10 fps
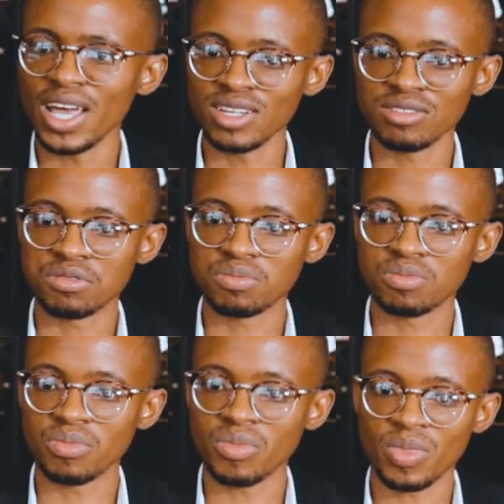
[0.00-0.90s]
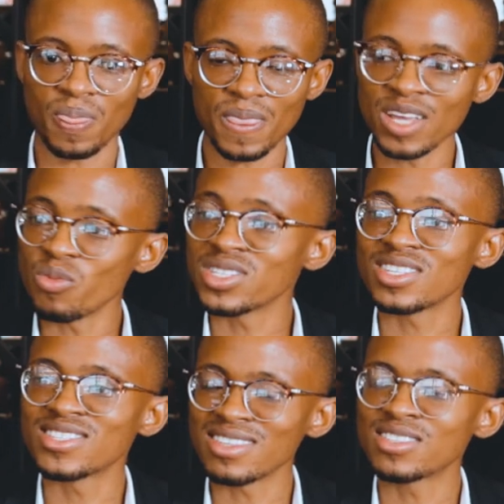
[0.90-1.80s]
And it was
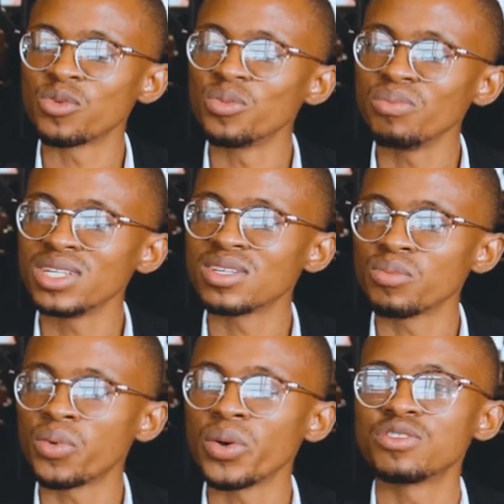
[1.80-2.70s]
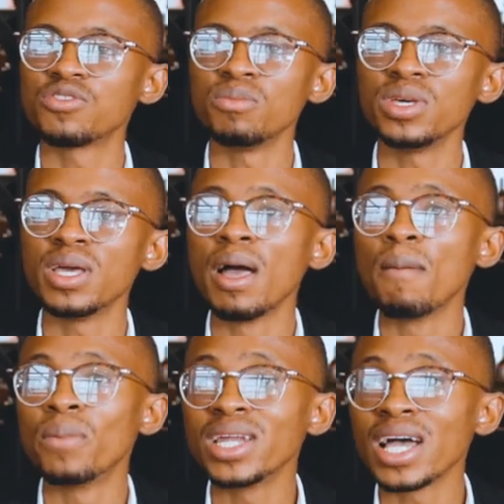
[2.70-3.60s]
a sensible meeting point for me.
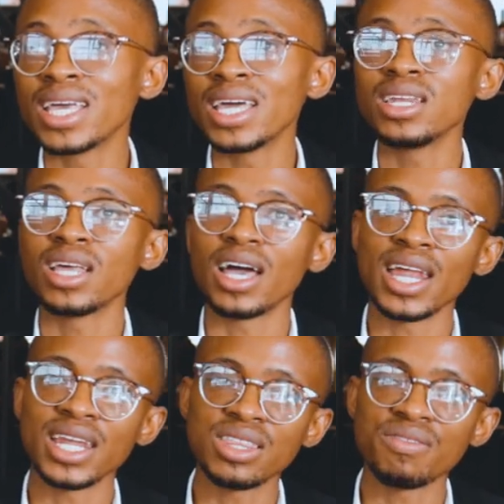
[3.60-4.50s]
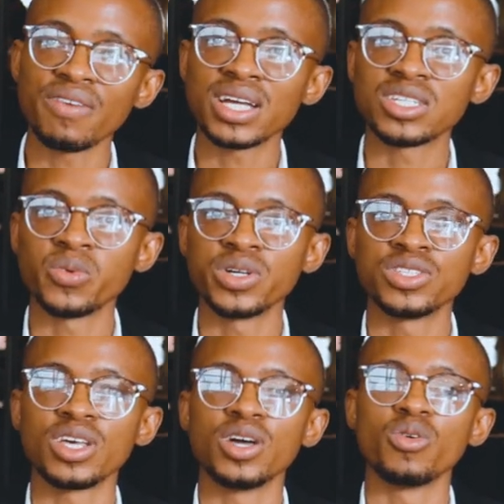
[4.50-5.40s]
But again, another factor
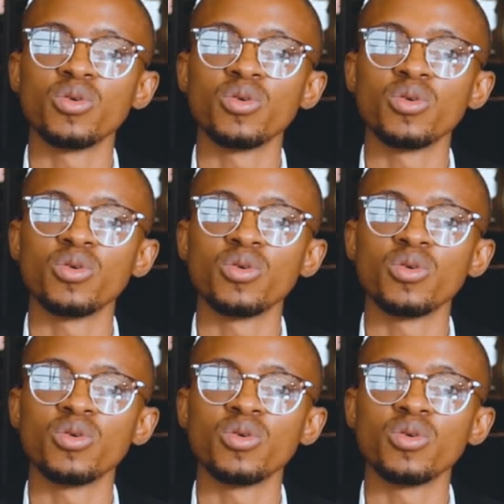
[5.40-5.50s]
was